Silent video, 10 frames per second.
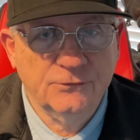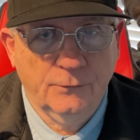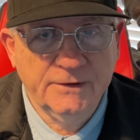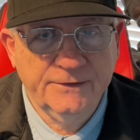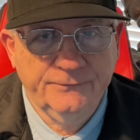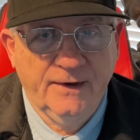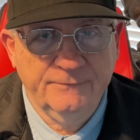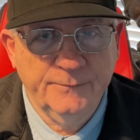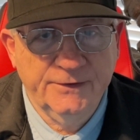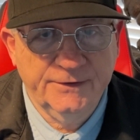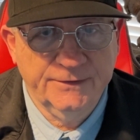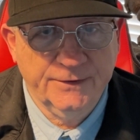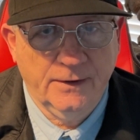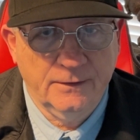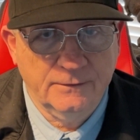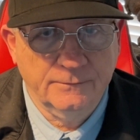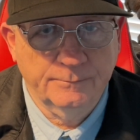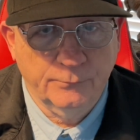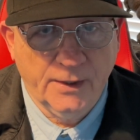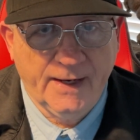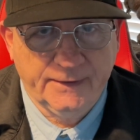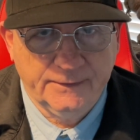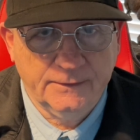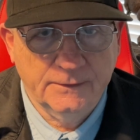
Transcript: $25 million bracket.